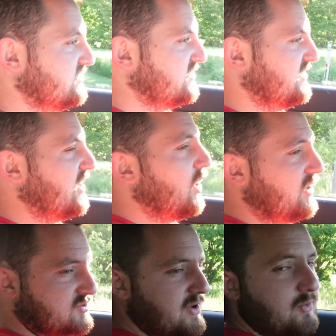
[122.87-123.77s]
the
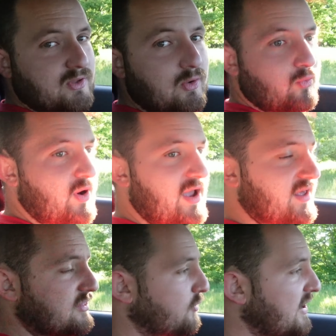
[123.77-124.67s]
iconic spec with the
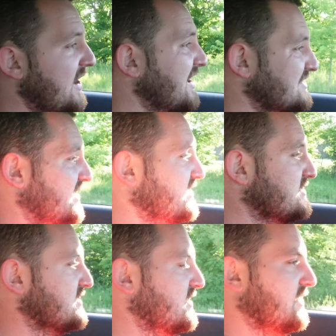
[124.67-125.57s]
gray and the red
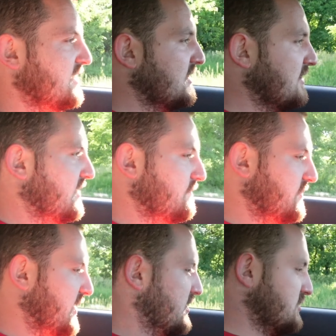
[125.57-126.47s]
accents.
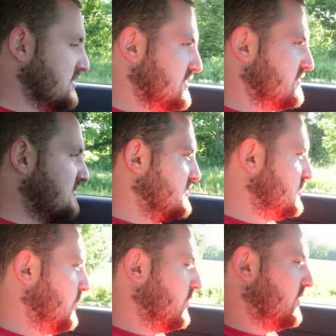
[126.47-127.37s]
It's just
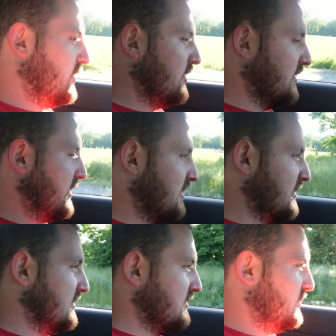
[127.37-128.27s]
so good. Like,
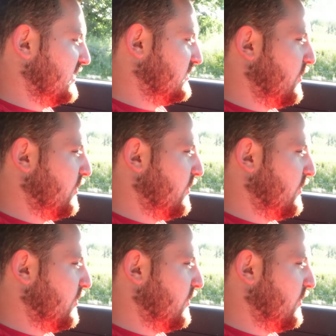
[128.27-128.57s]
you let the